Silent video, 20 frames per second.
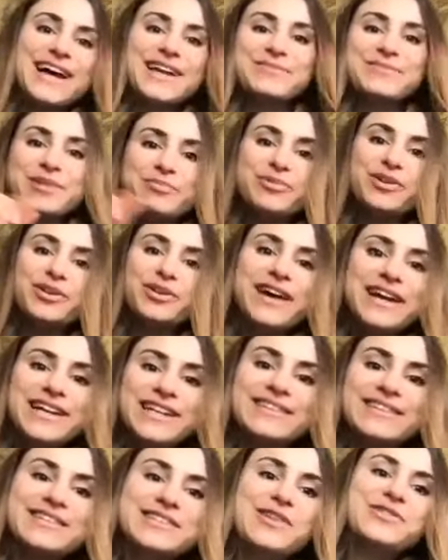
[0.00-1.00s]
and people are writing
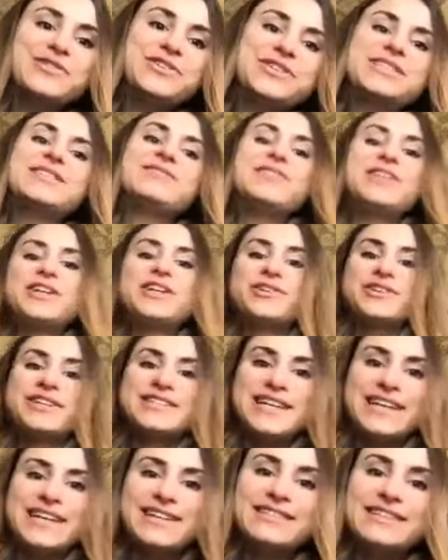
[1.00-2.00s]
this on their CV or
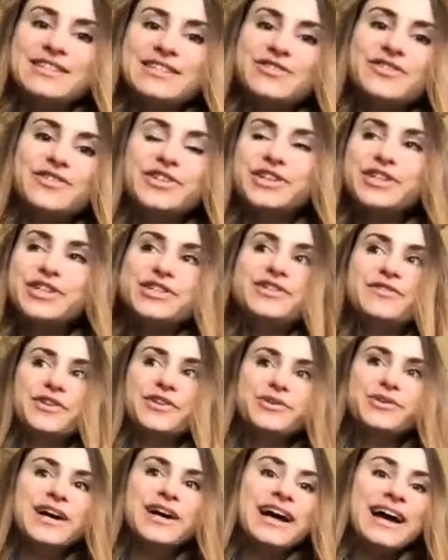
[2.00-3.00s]
saying this in their interviews,
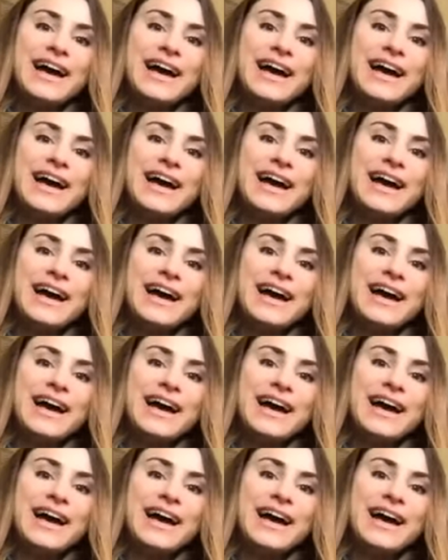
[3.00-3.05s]
Yes.